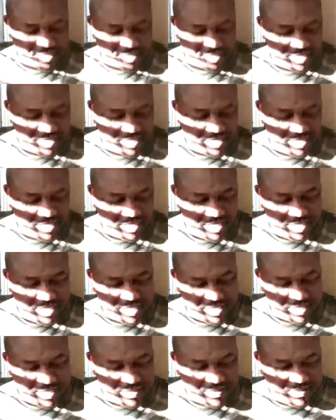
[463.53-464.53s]

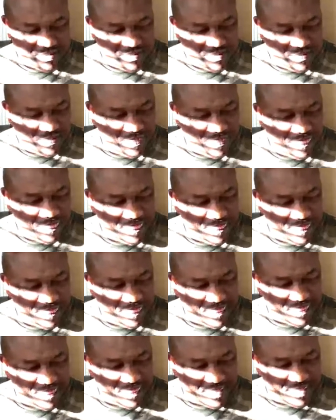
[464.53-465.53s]
Nothing is said.